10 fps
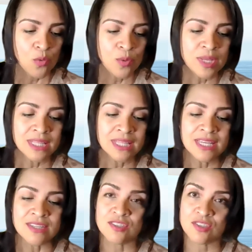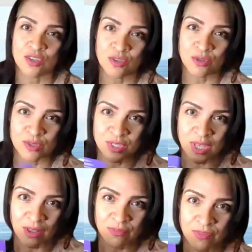Release
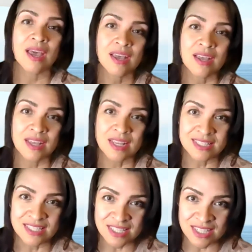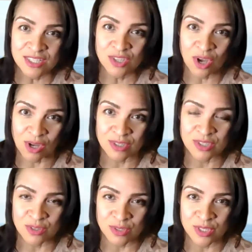yourself,
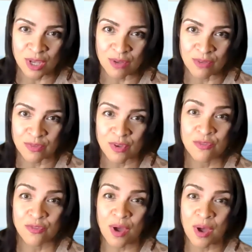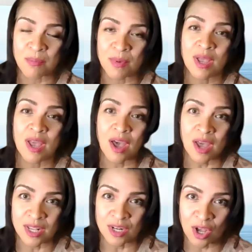detox yourself from
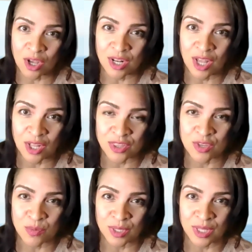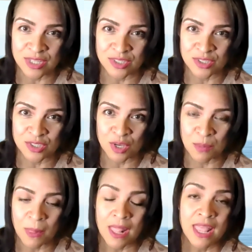an unhealthy relationship.
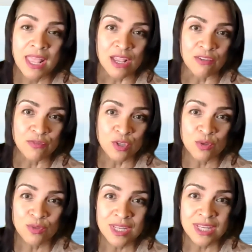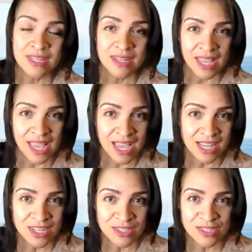If you need
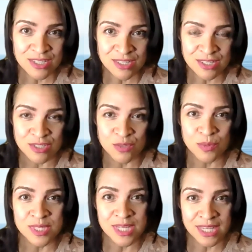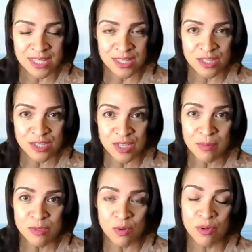any assistance with taking these
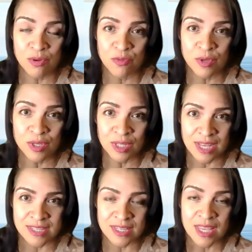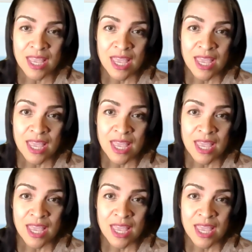steps or realizing